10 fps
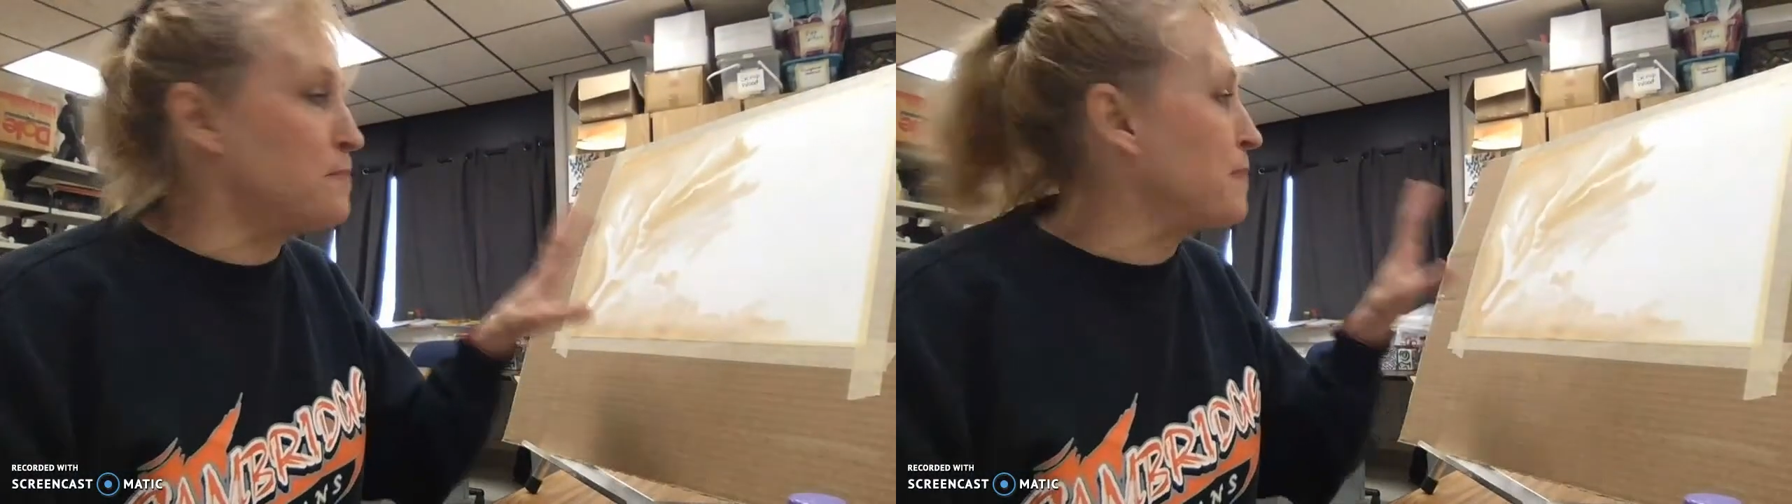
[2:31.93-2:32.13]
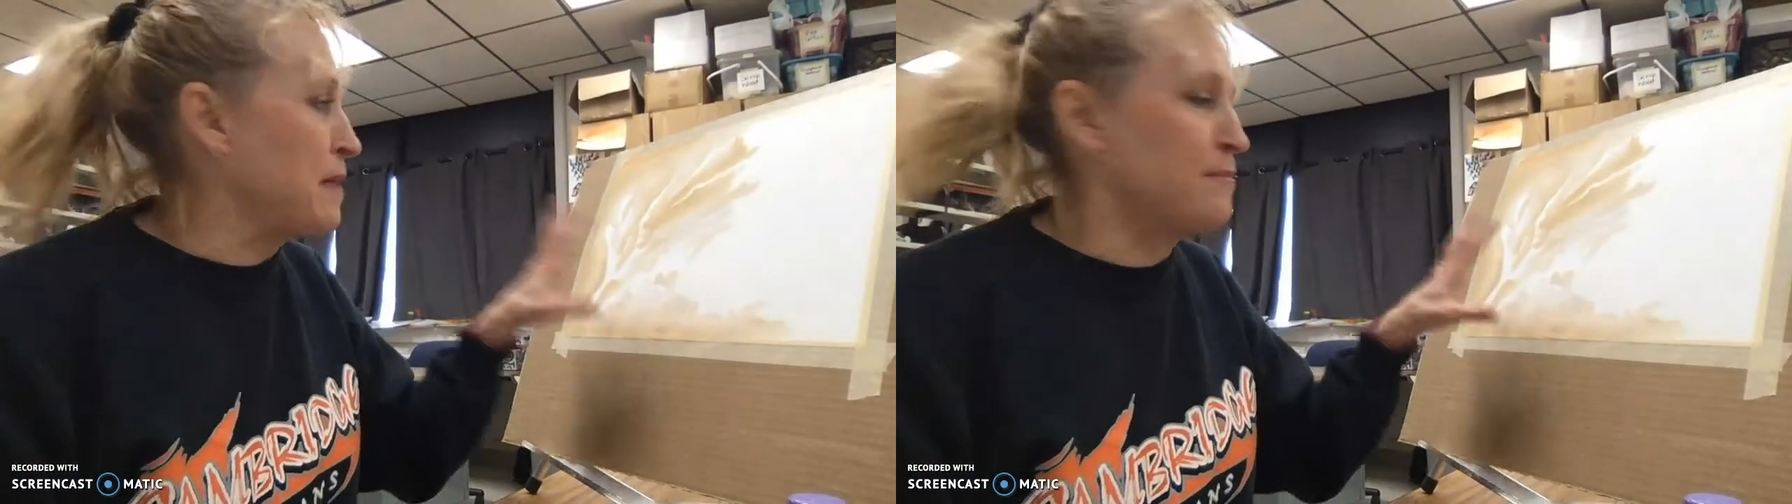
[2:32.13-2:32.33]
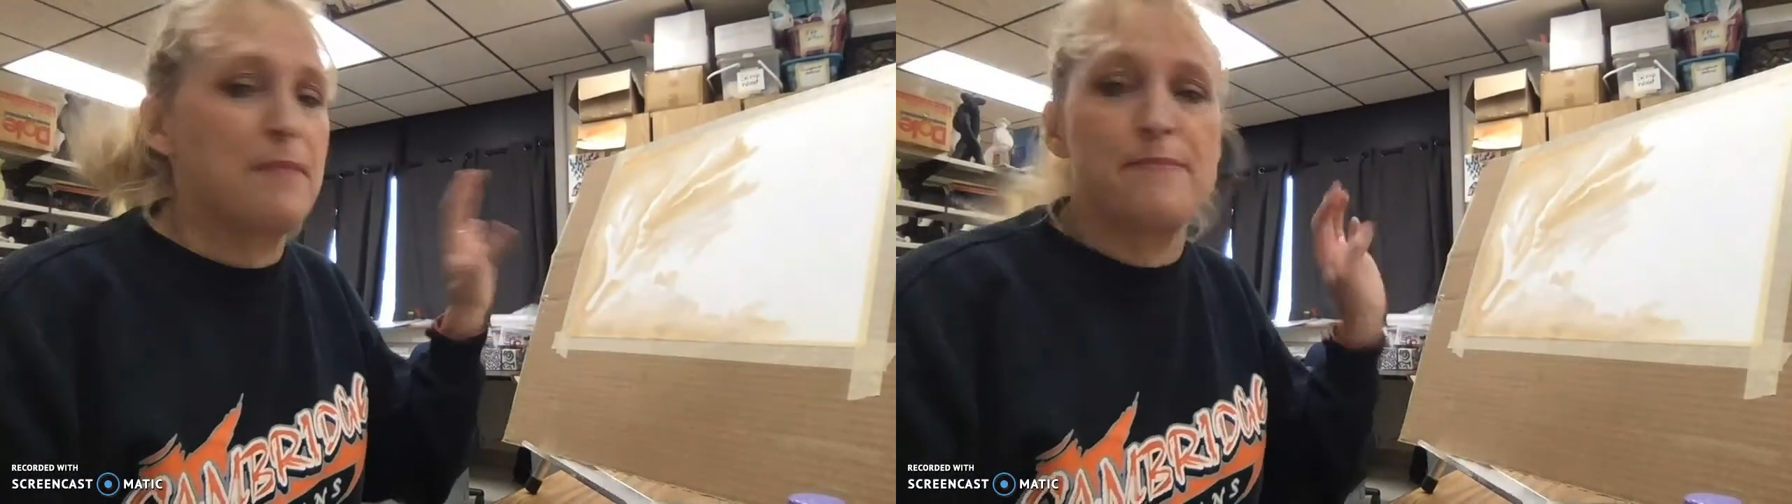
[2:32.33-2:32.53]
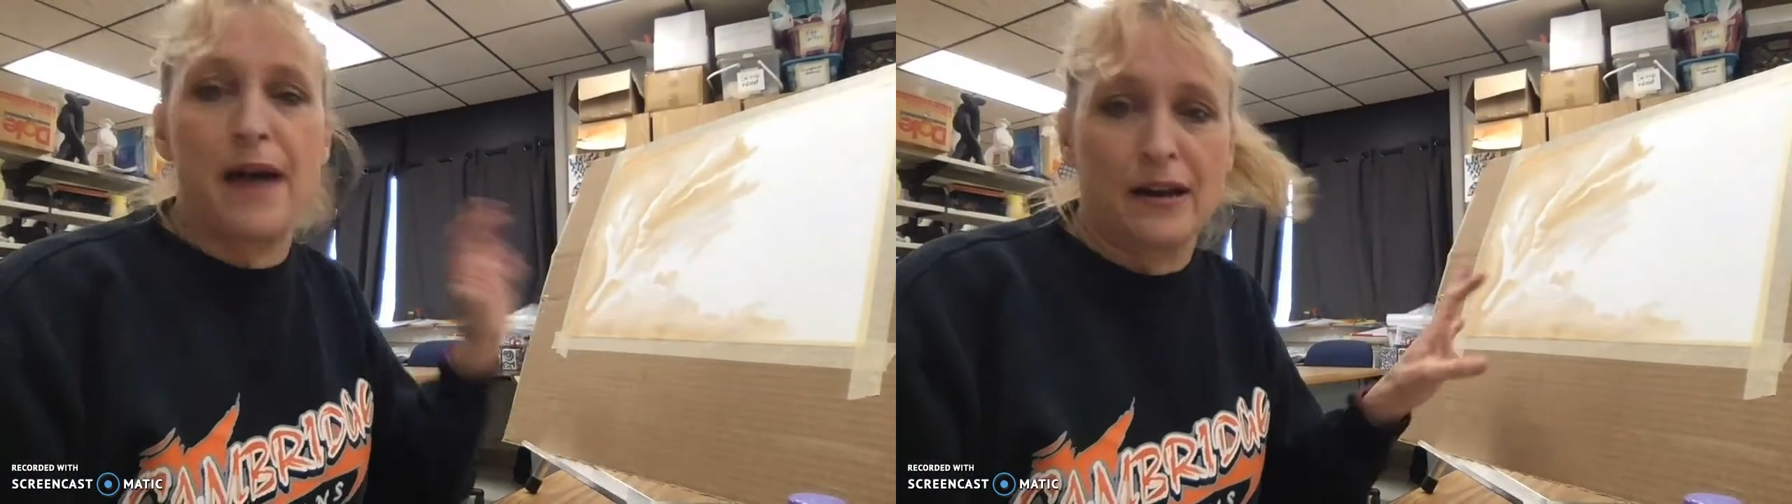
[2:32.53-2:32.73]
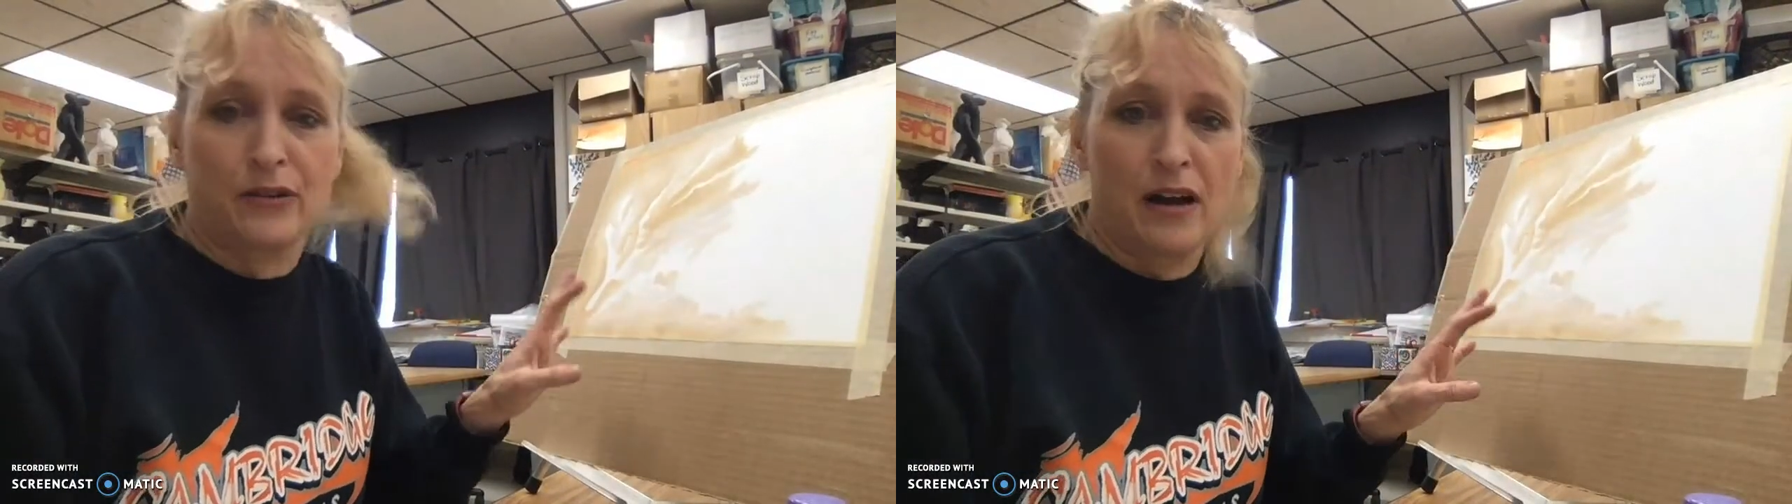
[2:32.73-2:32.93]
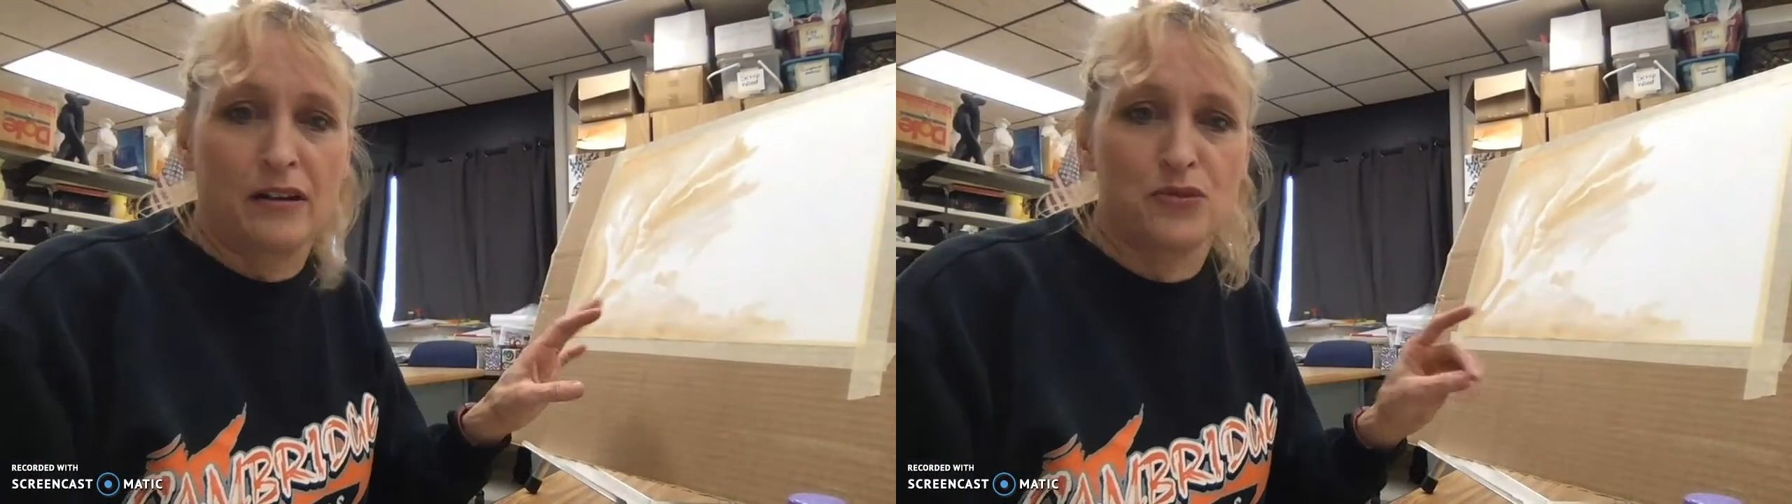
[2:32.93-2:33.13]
to paint my background